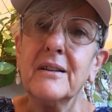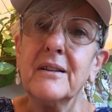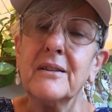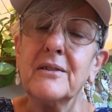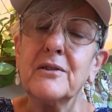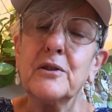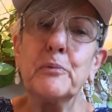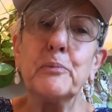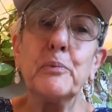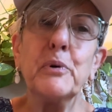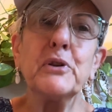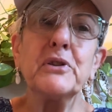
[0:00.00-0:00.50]

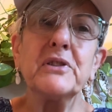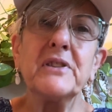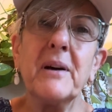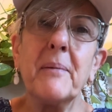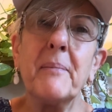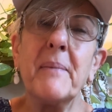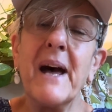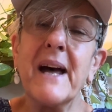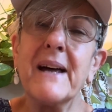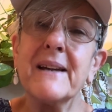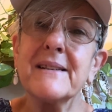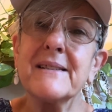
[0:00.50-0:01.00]
to put
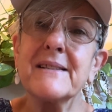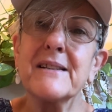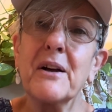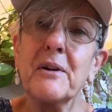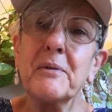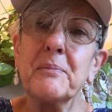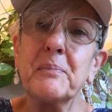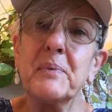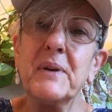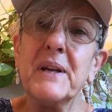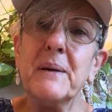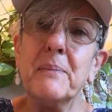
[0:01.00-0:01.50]
demands
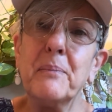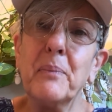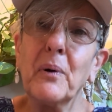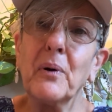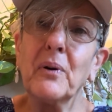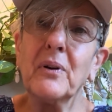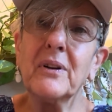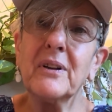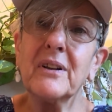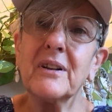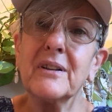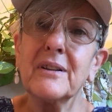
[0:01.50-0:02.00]
on
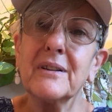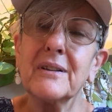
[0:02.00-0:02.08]
people,